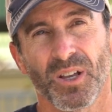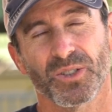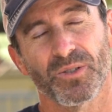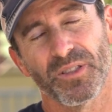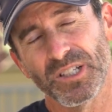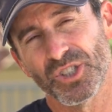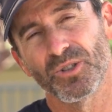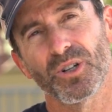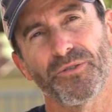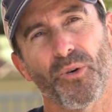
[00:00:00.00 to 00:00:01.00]
So the things you
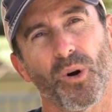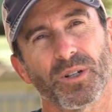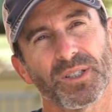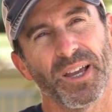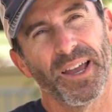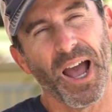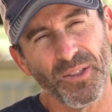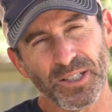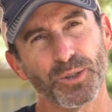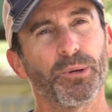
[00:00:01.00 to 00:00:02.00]
look for is how
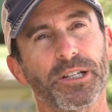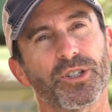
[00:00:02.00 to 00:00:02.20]
they speak